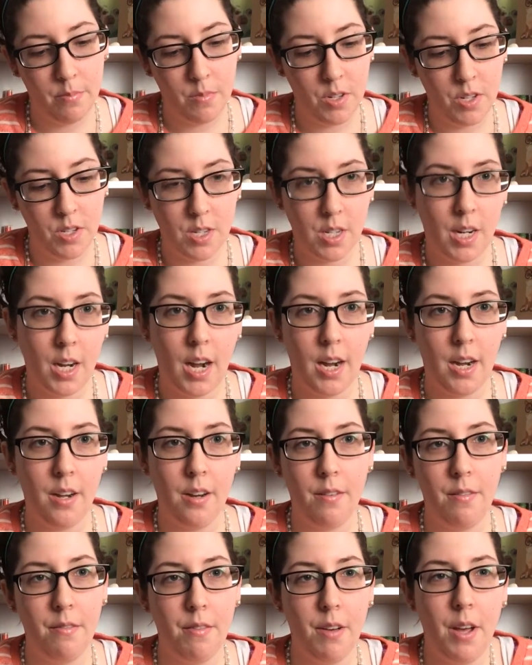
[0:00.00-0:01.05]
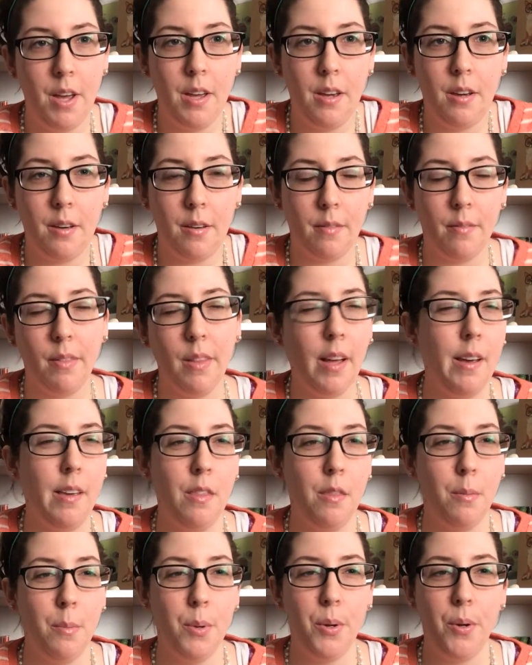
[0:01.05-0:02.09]
just to kind of like
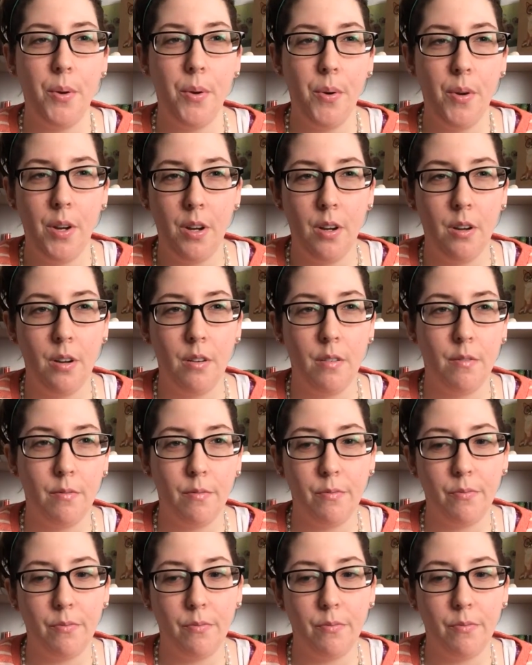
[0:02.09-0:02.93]
lighten the mood and